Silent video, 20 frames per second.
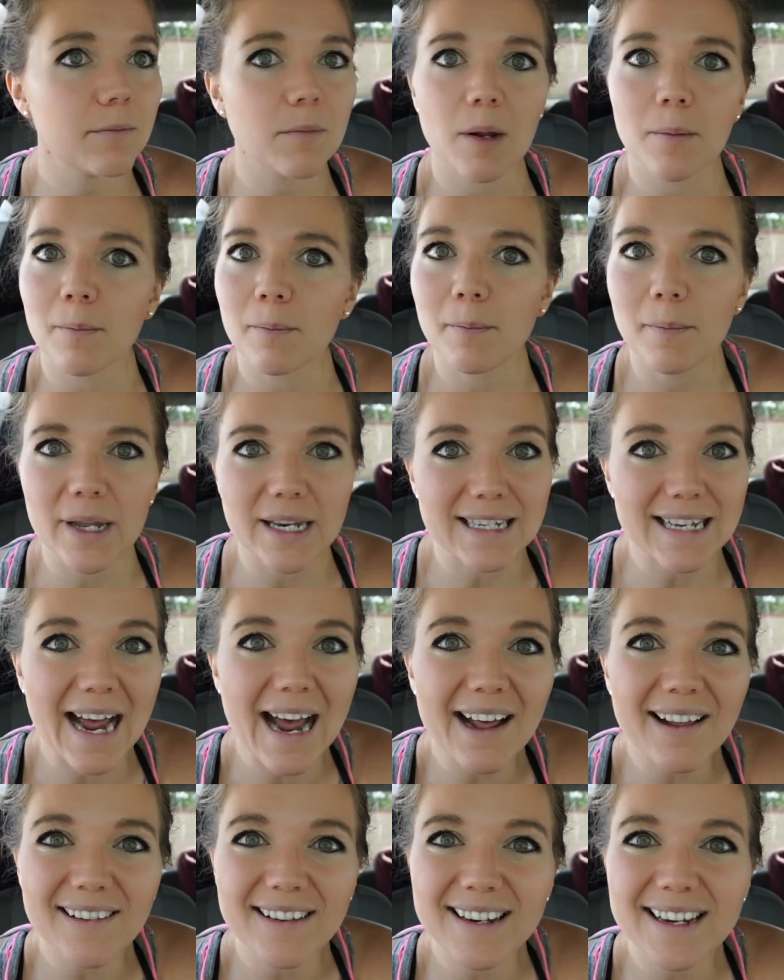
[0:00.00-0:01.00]
and my
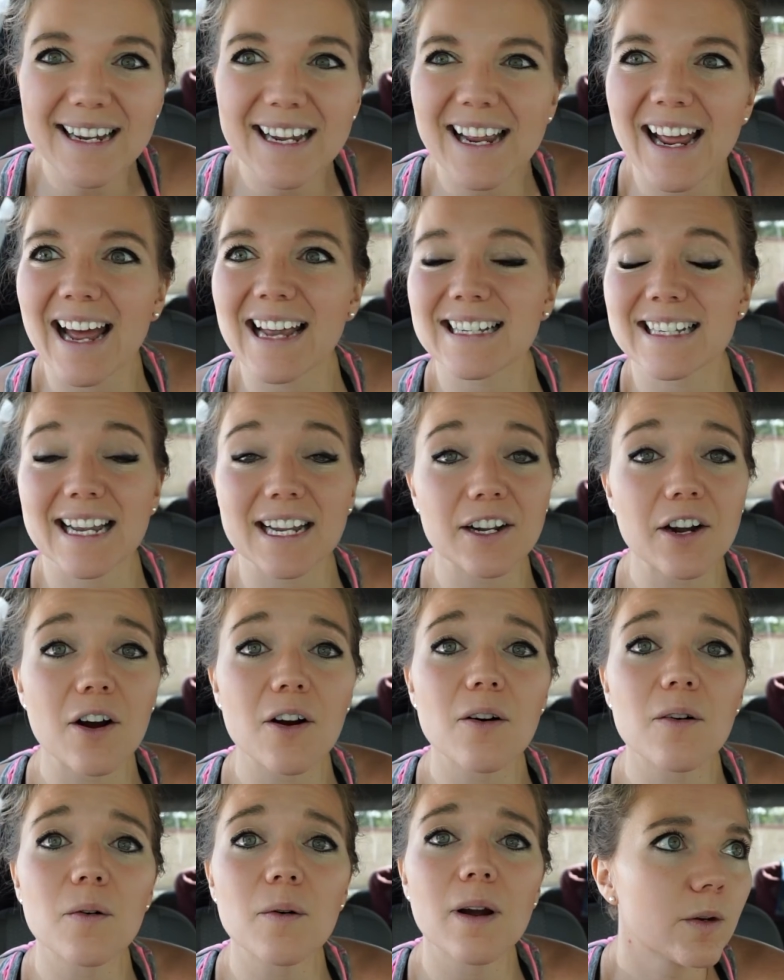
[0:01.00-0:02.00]
mentality as I
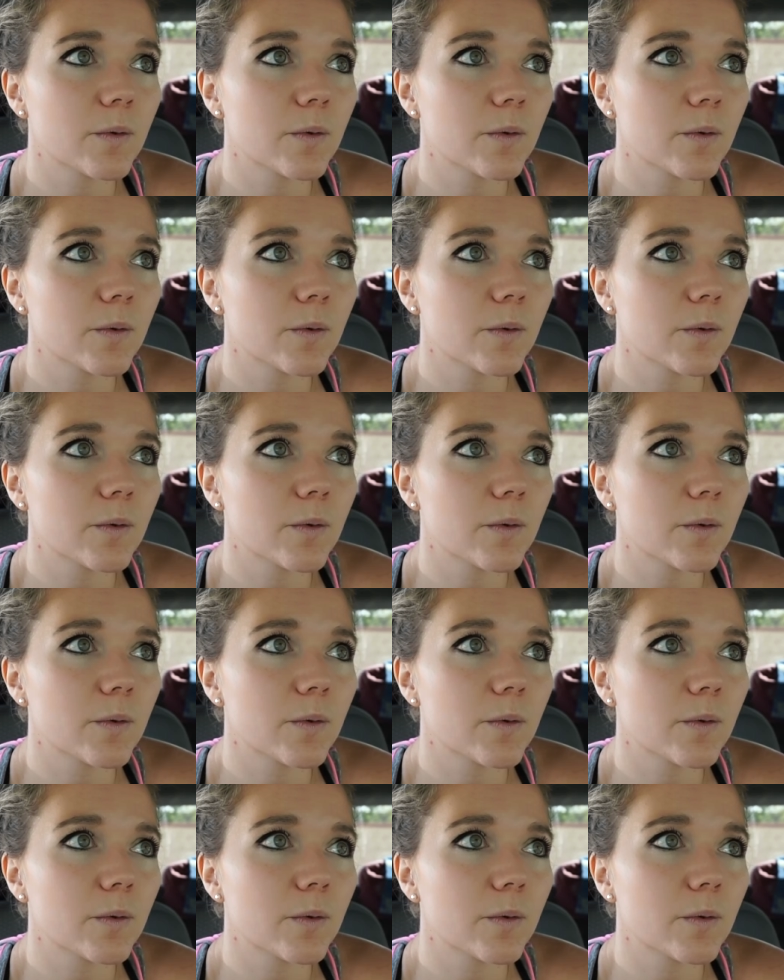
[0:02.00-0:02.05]
go,